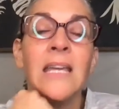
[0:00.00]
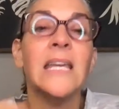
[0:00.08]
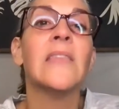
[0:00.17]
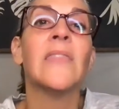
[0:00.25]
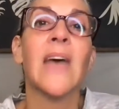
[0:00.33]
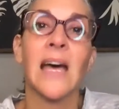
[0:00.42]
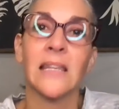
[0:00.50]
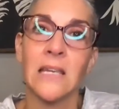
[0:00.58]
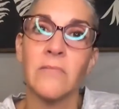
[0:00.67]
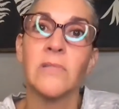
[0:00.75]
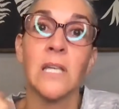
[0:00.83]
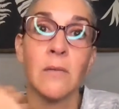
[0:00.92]

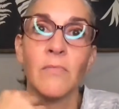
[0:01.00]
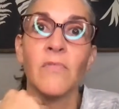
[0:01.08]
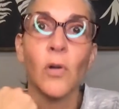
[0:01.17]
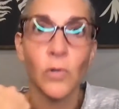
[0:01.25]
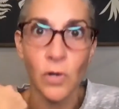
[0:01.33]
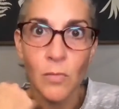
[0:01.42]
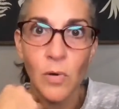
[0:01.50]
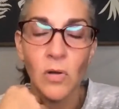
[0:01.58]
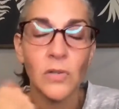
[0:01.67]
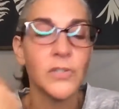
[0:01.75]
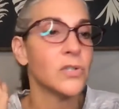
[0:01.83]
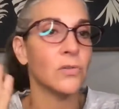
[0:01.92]
leaves him
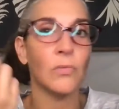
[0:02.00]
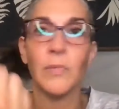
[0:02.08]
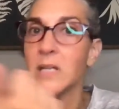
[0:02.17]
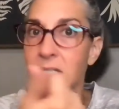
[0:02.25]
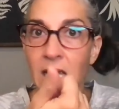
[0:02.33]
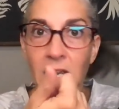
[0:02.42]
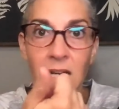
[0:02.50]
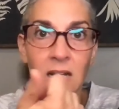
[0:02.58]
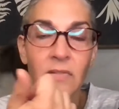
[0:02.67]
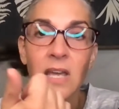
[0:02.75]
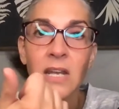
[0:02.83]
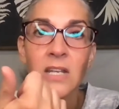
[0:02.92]
vulnerable to being taken
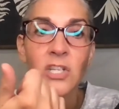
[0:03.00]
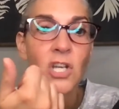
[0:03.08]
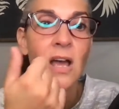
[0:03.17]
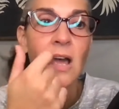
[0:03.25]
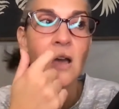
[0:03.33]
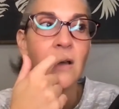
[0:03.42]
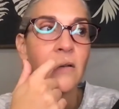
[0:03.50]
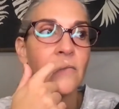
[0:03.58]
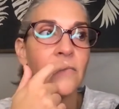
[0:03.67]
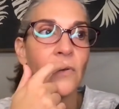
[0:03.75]
advantage of,